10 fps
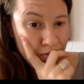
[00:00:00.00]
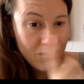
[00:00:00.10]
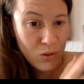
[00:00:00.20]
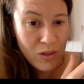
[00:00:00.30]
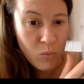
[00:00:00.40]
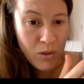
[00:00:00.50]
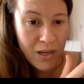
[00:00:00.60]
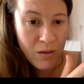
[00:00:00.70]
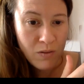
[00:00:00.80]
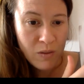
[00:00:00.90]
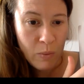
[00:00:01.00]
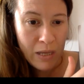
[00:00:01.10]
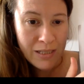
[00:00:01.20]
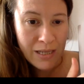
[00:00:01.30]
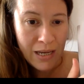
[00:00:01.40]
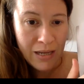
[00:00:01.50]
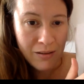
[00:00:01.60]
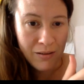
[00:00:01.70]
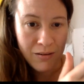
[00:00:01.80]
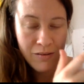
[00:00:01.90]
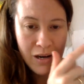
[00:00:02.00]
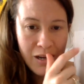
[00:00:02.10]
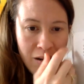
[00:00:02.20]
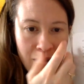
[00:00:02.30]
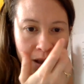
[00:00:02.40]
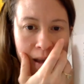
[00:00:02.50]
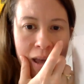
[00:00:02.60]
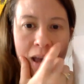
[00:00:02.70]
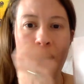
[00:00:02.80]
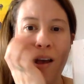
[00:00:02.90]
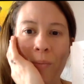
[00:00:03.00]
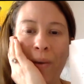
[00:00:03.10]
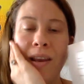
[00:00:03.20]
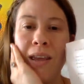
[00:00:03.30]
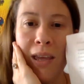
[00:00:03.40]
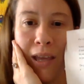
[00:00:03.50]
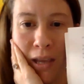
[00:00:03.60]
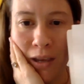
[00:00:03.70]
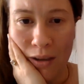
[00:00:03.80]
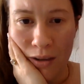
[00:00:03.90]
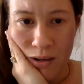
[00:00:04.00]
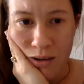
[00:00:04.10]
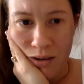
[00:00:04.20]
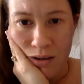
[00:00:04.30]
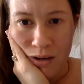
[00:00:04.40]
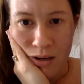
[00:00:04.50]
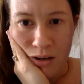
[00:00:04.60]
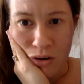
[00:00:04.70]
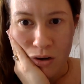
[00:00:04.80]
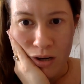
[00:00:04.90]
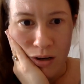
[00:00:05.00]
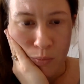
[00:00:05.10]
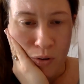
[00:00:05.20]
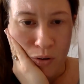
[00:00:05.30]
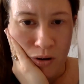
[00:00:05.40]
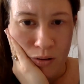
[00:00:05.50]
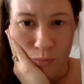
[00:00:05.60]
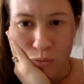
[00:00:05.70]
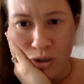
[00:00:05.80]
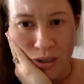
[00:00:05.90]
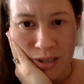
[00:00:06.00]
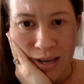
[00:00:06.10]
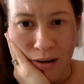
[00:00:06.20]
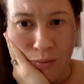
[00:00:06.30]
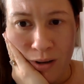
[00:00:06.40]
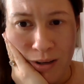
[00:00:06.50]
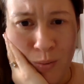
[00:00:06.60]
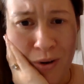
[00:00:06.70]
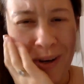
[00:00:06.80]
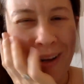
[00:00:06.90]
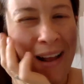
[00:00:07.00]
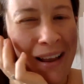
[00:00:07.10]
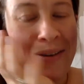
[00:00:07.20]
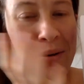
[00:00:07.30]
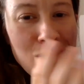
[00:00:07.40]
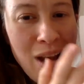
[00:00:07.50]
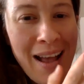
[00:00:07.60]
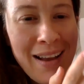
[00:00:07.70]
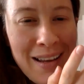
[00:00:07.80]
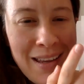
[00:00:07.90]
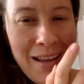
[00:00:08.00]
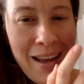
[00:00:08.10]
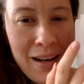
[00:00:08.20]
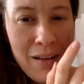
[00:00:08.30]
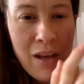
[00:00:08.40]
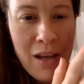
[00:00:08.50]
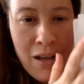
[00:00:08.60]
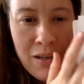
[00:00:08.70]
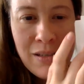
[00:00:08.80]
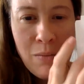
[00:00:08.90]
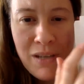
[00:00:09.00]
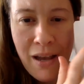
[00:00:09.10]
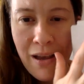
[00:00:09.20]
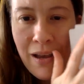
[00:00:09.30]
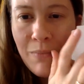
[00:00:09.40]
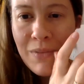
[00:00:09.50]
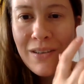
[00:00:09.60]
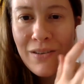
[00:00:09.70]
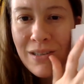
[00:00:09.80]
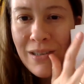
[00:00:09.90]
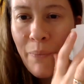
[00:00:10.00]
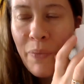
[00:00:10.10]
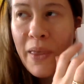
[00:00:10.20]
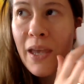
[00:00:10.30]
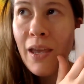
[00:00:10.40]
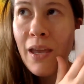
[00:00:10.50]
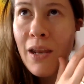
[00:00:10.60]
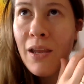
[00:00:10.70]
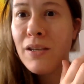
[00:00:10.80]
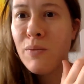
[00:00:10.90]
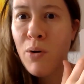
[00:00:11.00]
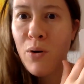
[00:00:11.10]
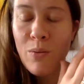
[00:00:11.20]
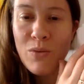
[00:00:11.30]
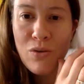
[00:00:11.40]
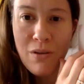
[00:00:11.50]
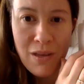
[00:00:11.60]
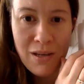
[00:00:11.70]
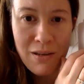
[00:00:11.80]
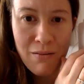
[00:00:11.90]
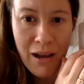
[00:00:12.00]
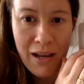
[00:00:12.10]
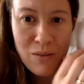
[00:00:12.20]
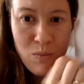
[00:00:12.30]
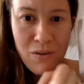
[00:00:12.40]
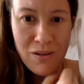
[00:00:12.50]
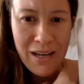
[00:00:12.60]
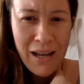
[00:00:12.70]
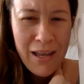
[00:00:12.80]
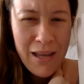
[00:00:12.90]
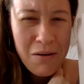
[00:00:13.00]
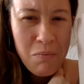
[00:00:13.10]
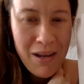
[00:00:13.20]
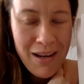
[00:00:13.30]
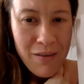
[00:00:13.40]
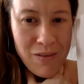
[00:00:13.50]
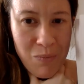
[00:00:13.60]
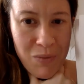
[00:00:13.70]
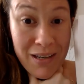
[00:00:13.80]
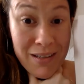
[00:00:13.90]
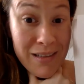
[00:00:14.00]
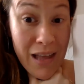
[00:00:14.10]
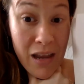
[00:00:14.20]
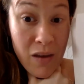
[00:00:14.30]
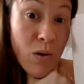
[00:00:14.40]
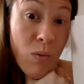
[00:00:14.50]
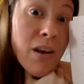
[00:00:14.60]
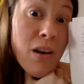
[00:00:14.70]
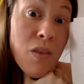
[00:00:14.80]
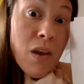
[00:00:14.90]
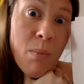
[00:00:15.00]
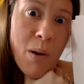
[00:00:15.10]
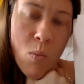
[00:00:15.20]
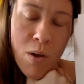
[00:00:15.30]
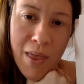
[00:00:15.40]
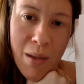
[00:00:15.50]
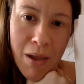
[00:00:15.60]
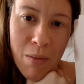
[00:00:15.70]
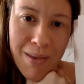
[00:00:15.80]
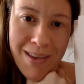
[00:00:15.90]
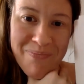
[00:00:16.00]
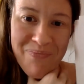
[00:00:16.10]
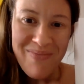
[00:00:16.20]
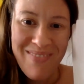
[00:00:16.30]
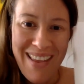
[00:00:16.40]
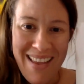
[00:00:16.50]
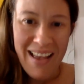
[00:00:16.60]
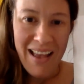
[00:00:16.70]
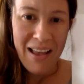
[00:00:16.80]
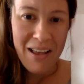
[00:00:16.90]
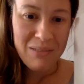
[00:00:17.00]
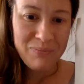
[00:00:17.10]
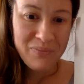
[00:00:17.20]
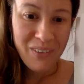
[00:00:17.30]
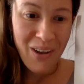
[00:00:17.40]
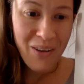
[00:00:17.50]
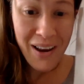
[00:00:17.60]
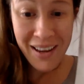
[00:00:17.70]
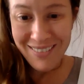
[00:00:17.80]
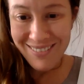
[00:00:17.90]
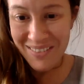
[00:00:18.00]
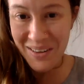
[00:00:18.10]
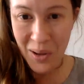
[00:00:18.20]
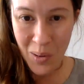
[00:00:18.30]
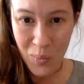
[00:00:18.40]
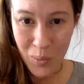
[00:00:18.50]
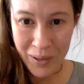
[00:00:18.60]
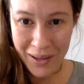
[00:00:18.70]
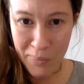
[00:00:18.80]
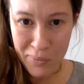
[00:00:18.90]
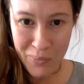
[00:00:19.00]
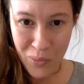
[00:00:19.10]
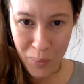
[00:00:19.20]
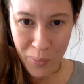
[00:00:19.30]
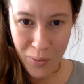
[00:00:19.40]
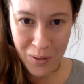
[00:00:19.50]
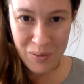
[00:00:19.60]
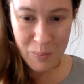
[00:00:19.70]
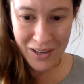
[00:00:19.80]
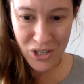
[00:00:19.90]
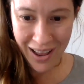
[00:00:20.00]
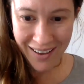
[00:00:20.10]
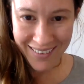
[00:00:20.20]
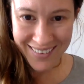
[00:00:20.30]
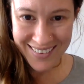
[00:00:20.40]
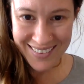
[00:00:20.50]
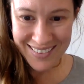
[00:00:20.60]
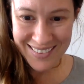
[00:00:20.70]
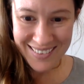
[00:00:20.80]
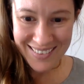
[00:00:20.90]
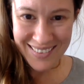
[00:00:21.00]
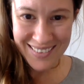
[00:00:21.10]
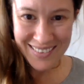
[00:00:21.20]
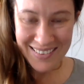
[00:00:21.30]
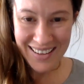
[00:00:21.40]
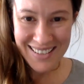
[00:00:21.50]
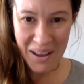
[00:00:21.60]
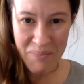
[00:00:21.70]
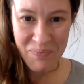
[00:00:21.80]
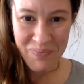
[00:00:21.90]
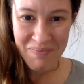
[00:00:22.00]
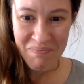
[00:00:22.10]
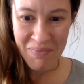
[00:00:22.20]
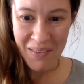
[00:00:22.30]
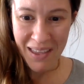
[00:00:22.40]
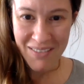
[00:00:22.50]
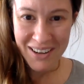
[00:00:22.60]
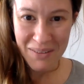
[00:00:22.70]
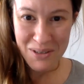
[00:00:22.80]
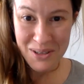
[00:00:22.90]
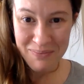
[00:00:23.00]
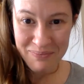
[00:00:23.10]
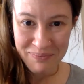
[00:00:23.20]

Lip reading: So he's playing with spacing, right? And he created a poem just out of what he's wondering. And I know Jack, and he kind of, sometimes there's something in his poems or in the things he writes where there's like a hidden meaning of something in his life. So I want you to think about what that might be. All right. We'll pick up with more poems by Jack next time. Have a good afternoon.